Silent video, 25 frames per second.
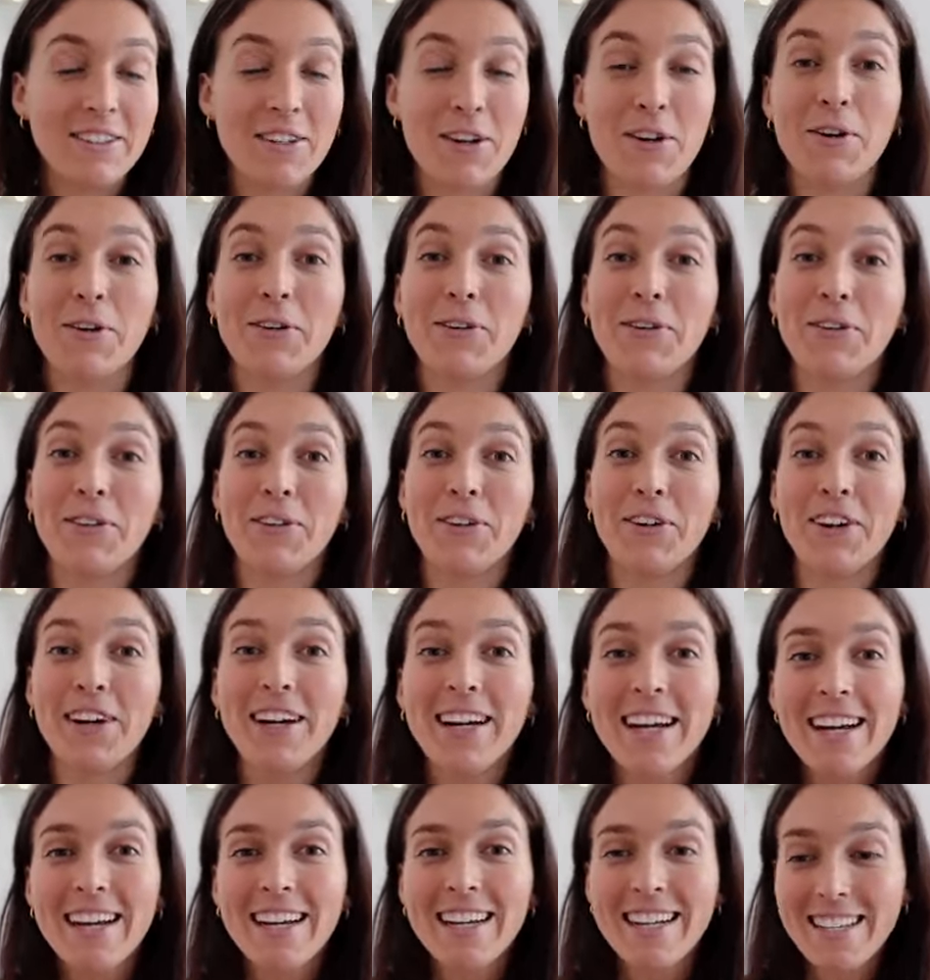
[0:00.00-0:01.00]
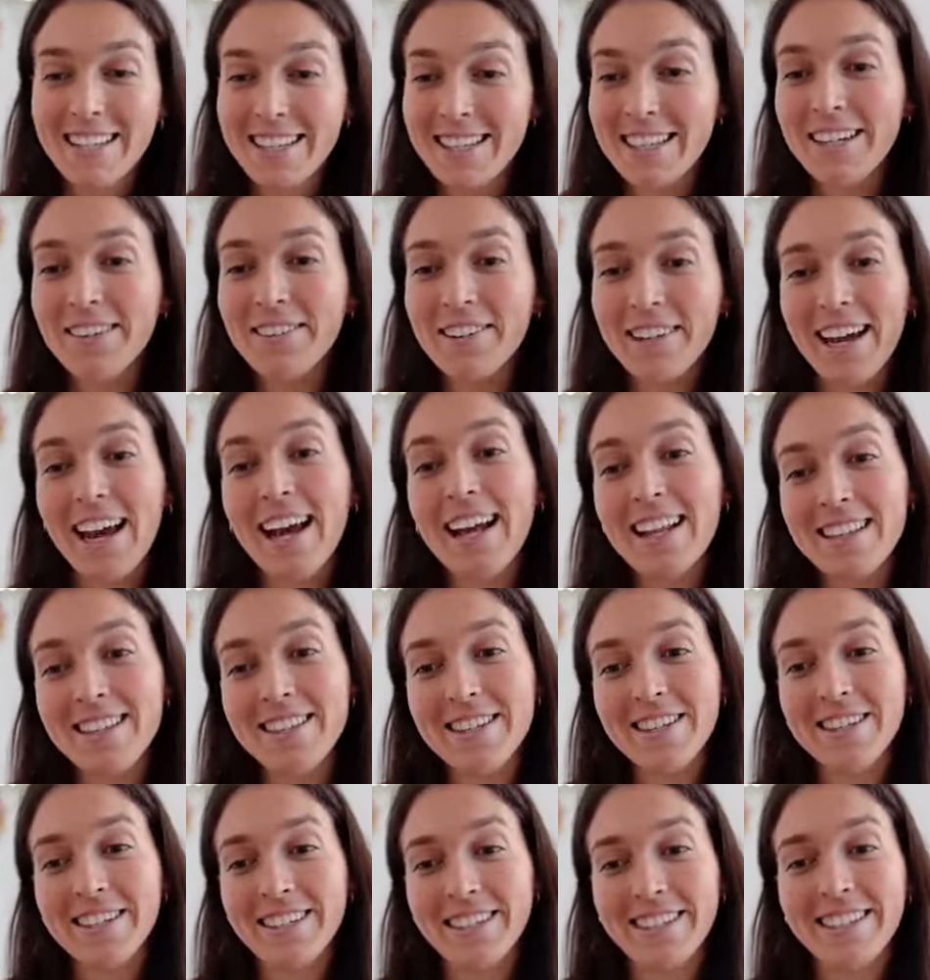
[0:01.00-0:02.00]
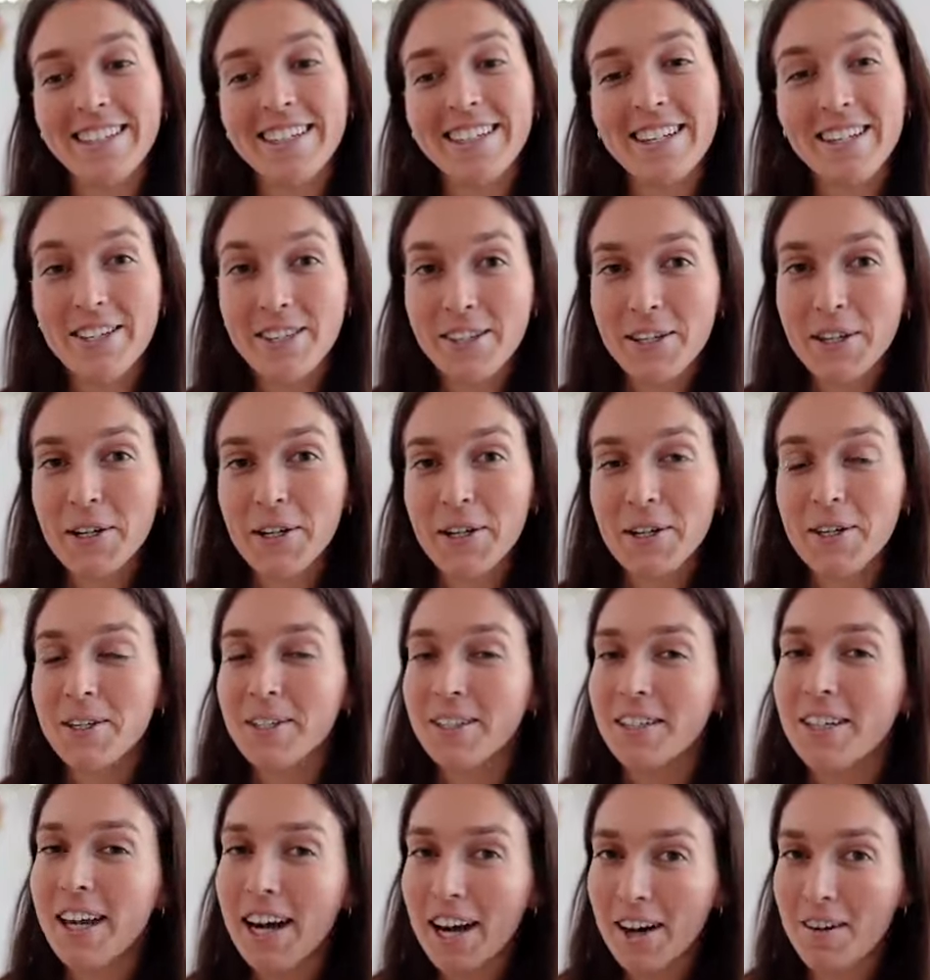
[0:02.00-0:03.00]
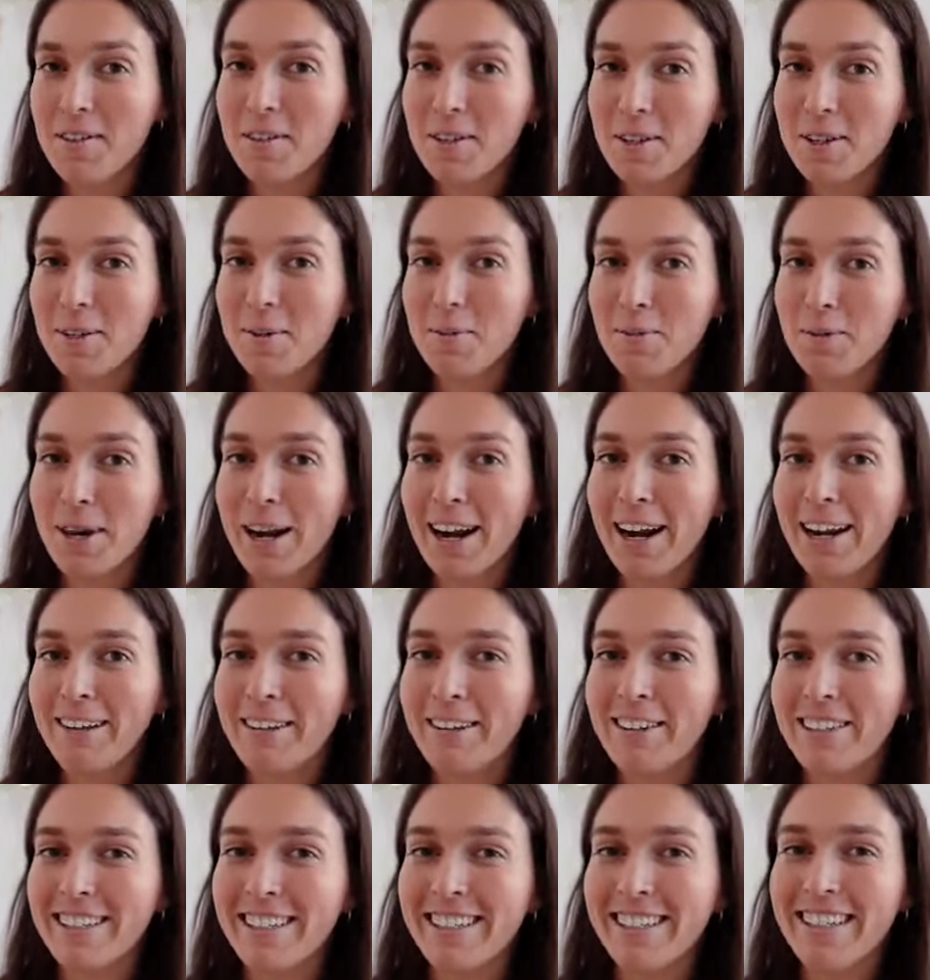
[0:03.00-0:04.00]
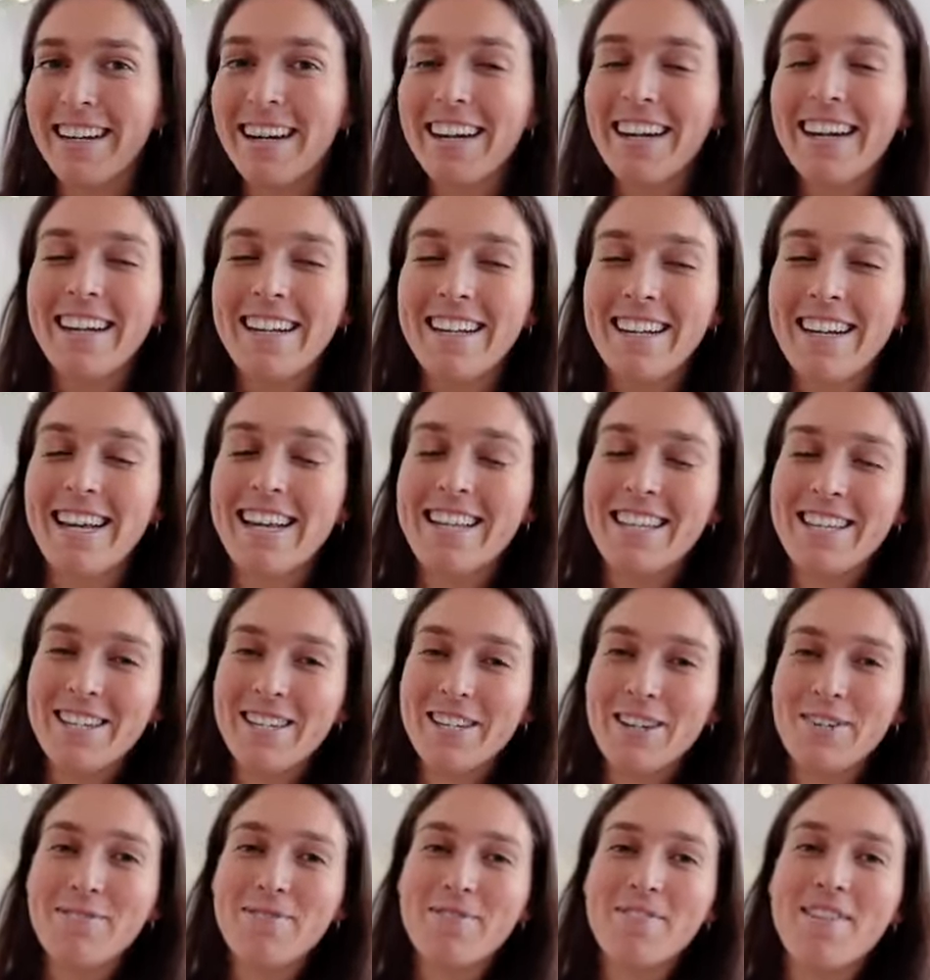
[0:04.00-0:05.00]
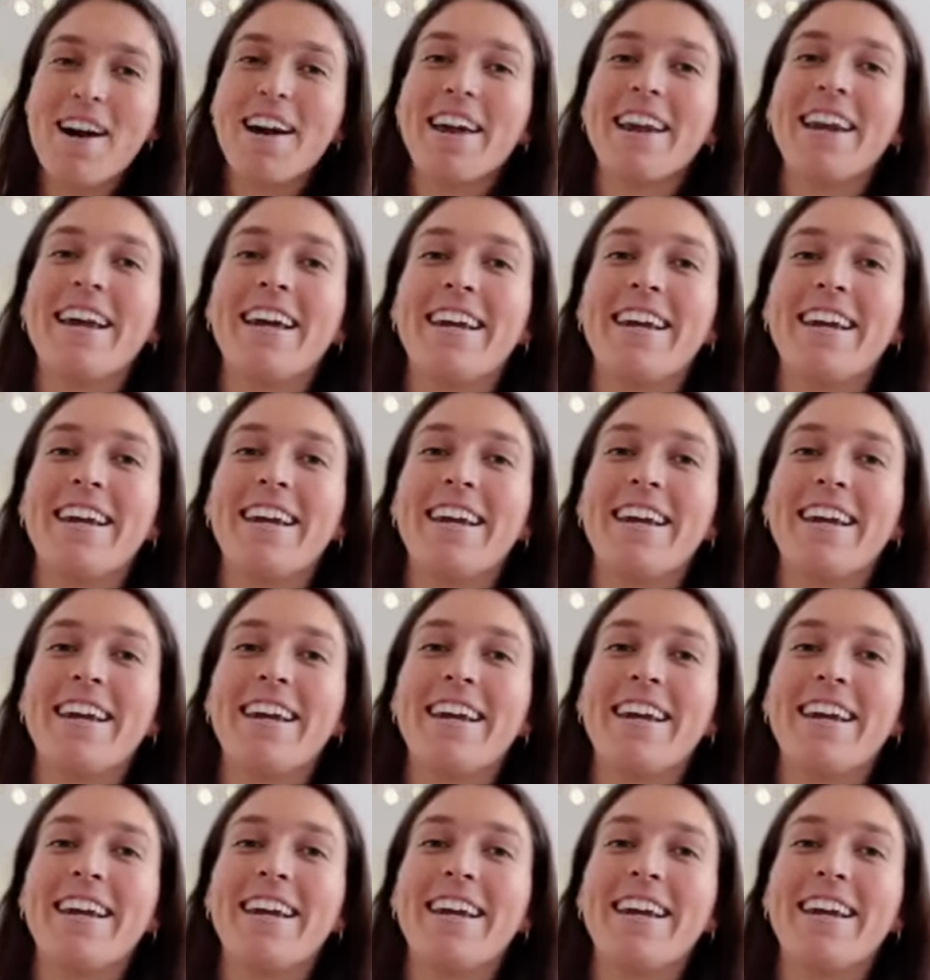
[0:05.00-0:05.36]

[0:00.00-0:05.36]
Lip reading: Yes. Siri answered, so you have to subscribe. Let's jump right